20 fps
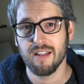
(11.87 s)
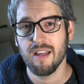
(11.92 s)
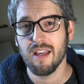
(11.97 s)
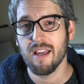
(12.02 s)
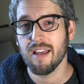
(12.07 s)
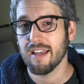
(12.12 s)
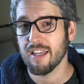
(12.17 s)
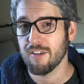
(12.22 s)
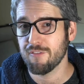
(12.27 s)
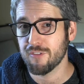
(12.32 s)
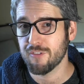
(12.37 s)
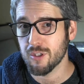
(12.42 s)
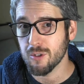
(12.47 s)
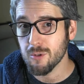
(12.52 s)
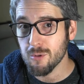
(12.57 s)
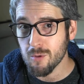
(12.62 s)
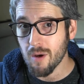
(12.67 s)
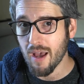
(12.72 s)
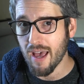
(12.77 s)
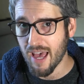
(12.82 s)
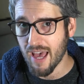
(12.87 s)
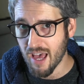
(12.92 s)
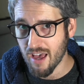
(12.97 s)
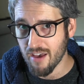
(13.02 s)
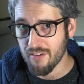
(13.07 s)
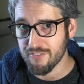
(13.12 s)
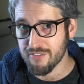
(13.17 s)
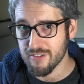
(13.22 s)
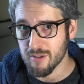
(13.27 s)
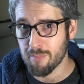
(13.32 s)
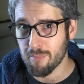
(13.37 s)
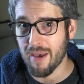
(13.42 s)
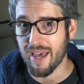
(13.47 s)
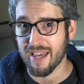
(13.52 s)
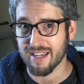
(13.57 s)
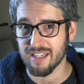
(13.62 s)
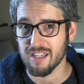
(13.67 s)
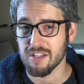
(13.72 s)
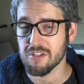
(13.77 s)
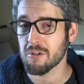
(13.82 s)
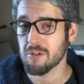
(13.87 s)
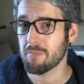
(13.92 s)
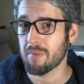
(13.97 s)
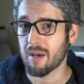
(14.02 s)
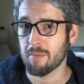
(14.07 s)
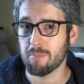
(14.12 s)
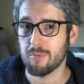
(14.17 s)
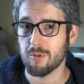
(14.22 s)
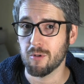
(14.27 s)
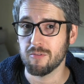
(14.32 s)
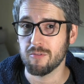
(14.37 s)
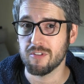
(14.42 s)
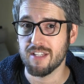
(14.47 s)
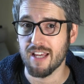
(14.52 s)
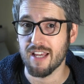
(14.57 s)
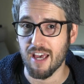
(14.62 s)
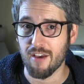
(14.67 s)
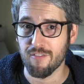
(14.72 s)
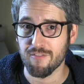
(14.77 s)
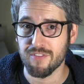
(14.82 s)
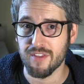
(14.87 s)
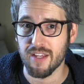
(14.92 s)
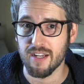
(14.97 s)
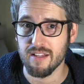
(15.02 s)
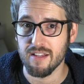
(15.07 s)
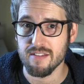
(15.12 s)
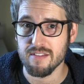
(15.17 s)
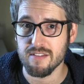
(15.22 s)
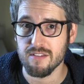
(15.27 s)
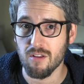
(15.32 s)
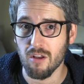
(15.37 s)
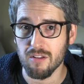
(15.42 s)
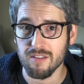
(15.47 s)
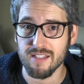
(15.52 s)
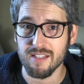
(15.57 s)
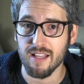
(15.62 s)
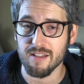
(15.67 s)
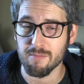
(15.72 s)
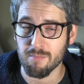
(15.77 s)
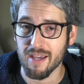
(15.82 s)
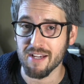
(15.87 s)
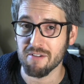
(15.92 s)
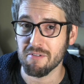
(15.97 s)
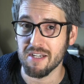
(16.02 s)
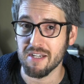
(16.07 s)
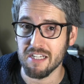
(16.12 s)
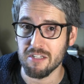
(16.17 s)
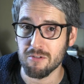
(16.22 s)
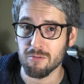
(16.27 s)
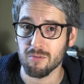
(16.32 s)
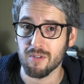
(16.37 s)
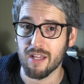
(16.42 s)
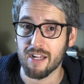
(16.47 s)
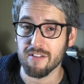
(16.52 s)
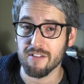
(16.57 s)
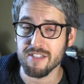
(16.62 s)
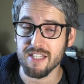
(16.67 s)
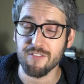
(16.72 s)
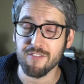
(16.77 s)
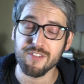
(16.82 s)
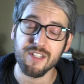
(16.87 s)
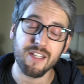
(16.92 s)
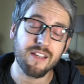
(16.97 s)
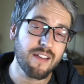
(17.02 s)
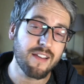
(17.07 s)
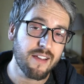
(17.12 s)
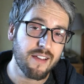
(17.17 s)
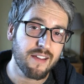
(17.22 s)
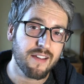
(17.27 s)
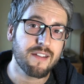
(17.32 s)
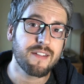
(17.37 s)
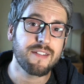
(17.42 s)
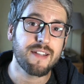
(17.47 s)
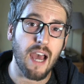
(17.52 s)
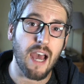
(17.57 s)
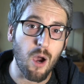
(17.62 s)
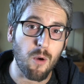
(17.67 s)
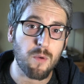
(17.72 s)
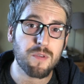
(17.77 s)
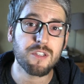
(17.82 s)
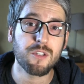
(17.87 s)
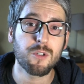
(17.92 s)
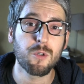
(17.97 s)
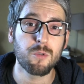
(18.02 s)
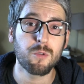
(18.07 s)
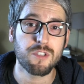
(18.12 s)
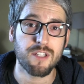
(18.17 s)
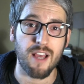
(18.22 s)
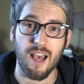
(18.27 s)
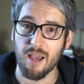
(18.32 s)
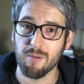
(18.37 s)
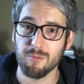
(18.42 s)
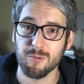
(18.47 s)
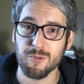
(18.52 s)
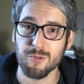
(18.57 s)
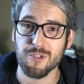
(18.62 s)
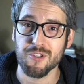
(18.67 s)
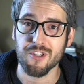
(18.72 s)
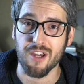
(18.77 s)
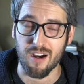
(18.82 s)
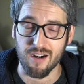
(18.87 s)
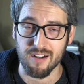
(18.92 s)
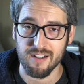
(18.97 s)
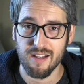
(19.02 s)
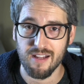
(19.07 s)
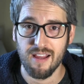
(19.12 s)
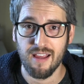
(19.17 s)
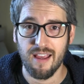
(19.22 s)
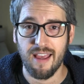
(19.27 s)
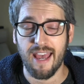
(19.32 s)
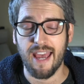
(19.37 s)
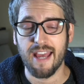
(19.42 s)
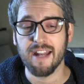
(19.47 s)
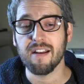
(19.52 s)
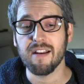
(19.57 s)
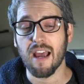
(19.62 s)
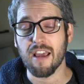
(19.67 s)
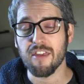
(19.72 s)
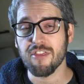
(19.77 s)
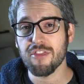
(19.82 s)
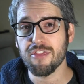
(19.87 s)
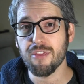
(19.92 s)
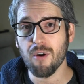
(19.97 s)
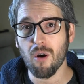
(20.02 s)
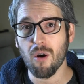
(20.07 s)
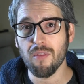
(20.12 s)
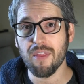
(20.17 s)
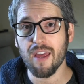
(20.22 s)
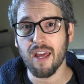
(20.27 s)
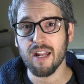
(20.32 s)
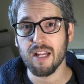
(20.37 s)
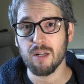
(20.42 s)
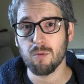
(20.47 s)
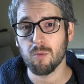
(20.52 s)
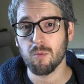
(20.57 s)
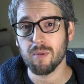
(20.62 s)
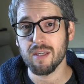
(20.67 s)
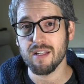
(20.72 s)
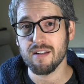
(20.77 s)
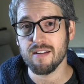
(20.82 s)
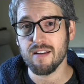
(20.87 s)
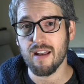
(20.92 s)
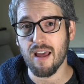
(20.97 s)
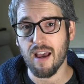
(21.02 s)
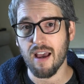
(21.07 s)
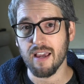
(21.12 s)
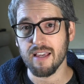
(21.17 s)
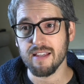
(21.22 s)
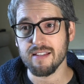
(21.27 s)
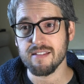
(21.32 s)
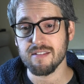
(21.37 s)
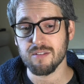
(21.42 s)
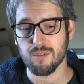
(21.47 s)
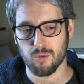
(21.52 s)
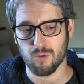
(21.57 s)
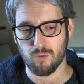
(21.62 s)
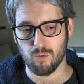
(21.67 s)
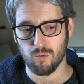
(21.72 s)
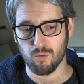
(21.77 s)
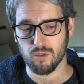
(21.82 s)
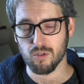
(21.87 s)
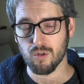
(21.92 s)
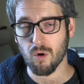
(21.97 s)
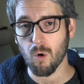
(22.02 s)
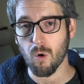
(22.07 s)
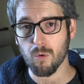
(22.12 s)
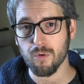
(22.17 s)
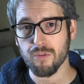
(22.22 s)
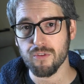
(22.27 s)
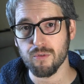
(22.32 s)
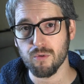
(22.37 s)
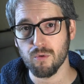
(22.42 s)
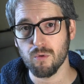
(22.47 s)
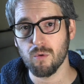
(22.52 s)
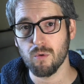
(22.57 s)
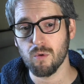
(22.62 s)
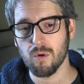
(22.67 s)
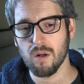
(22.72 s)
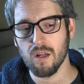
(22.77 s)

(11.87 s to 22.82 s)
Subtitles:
If you have a package on pub.dev that is not yet migrated to null safety, now is a good time to start. And I thought that it would be nice to go through